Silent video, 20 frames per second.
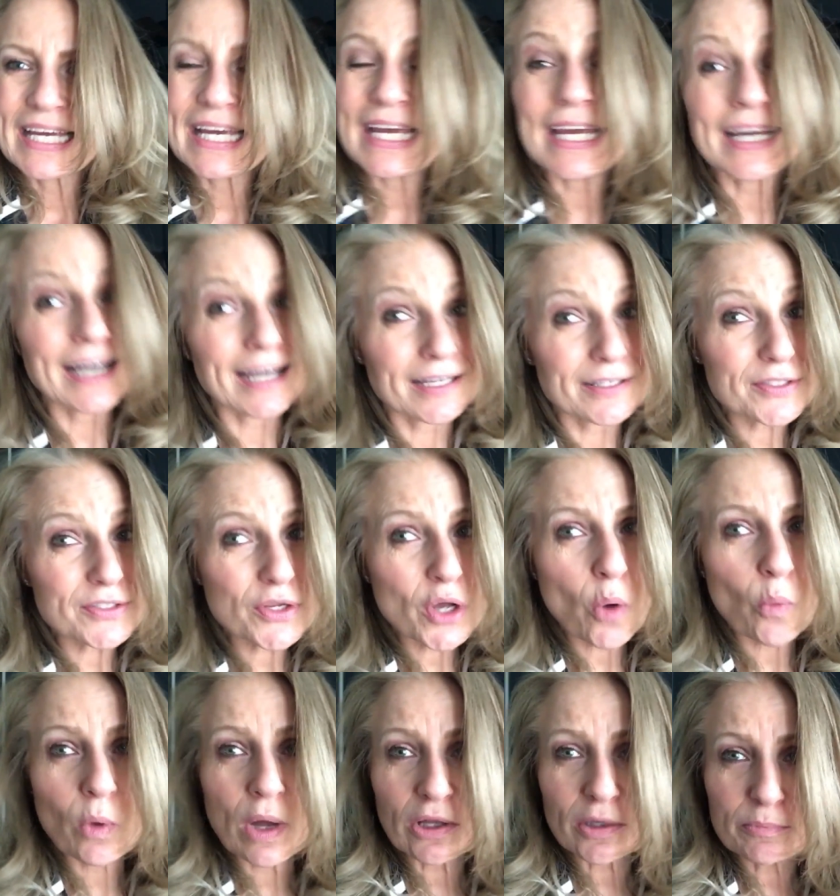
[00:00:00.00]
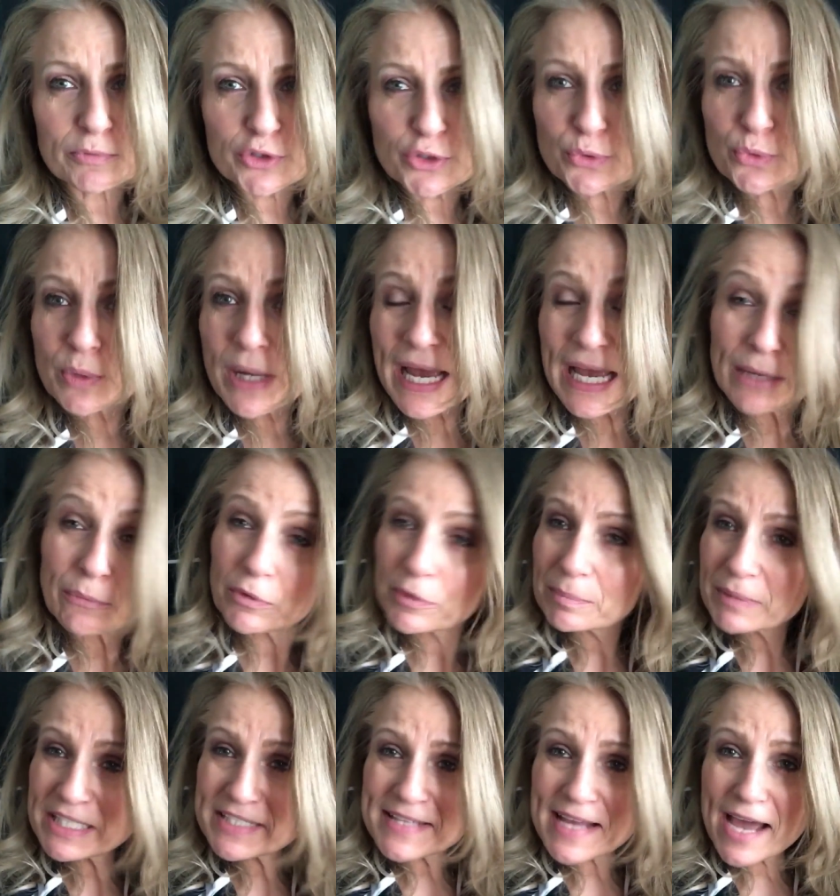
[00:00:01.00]
Hey guys, welcome to Hang With
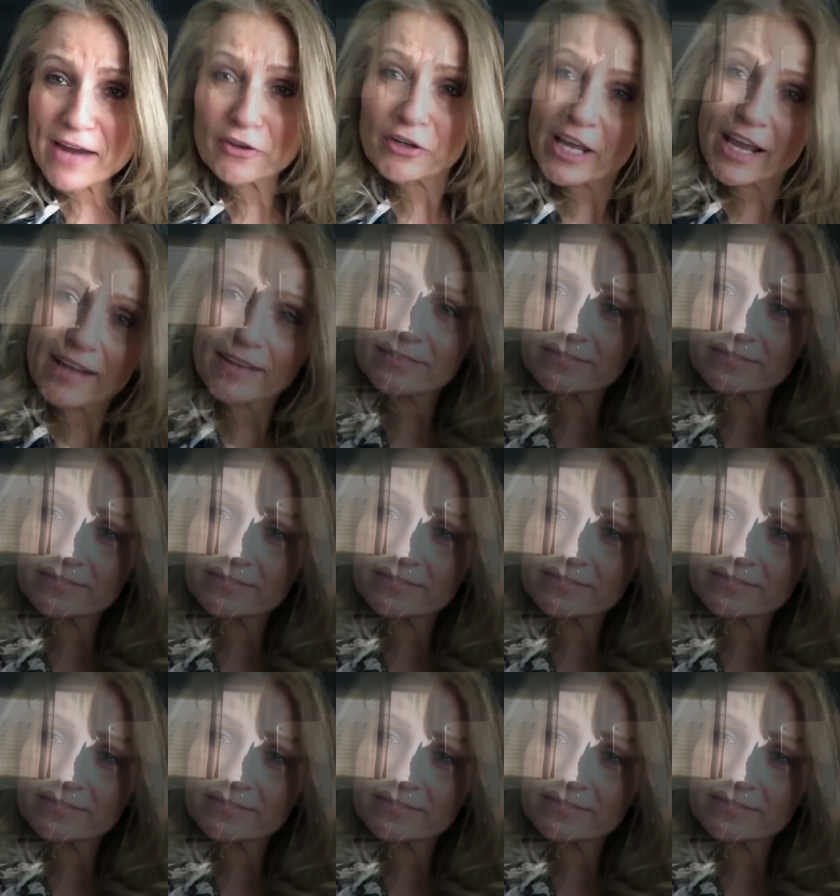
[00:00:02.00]
Me Saturday.